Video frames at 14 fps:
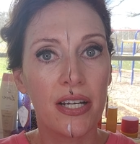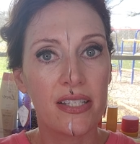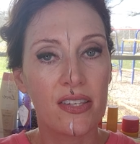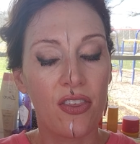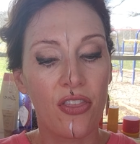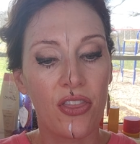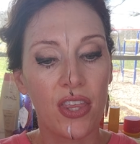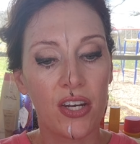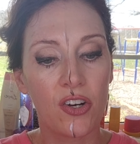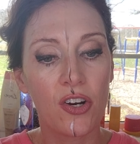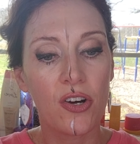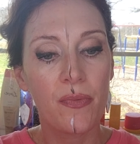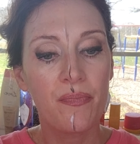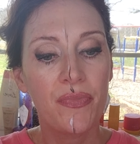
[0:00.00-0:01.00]
It's
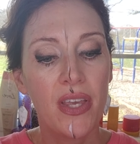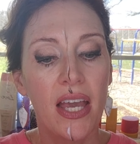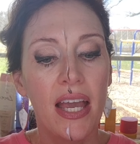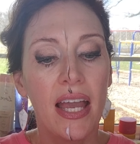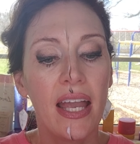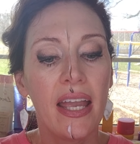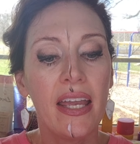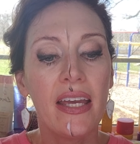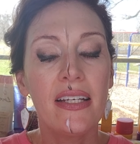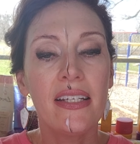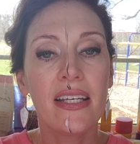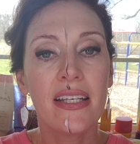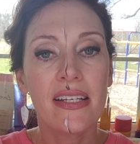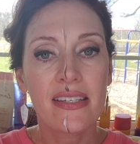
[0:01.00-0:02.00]
thinner, and
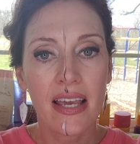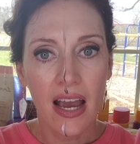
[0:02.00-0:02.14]
it is a